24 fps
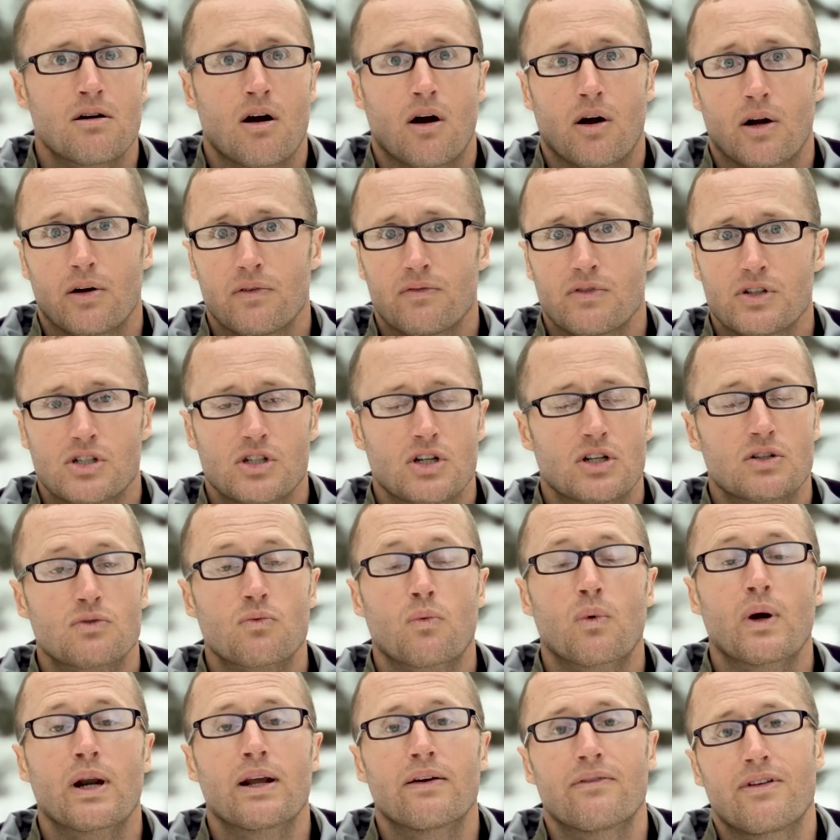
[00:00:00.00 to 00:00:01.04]
RNVGs,
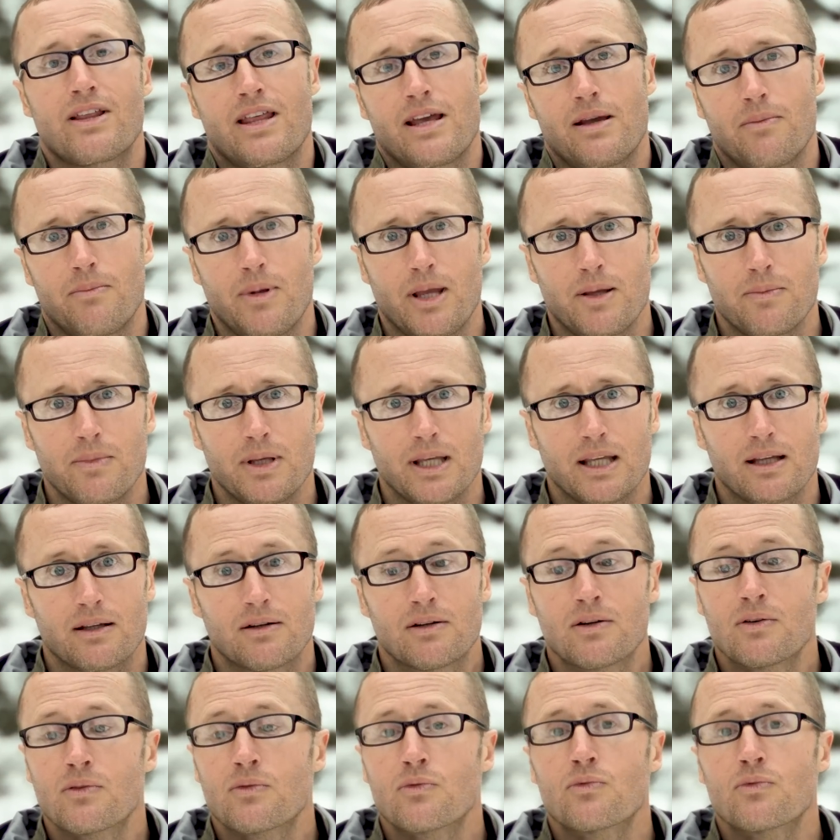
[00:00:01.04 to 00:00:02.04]
whatever they may be.